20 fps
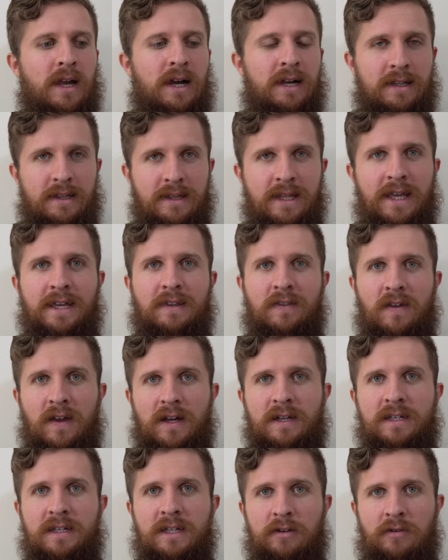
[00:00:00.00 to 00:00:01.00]
I like
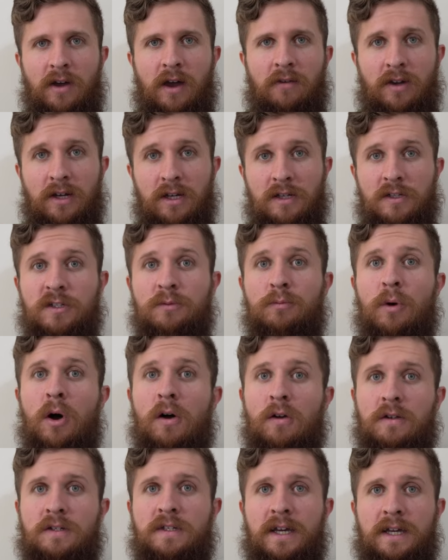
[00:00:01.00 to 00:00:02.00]
the idea of having a
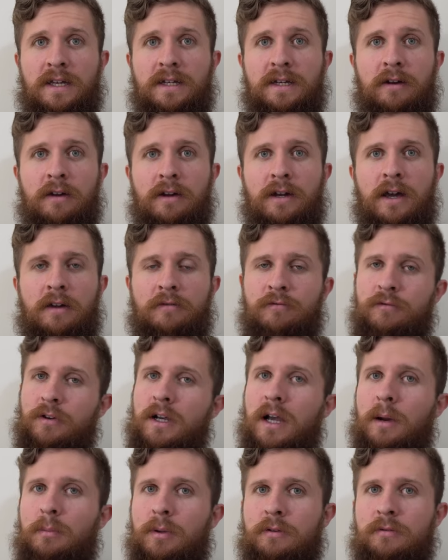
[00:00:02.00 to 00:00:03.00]
small secondary knife for
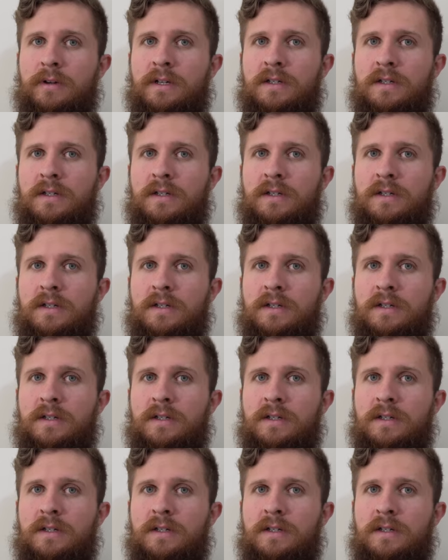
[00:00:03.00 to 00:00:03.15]
a couple of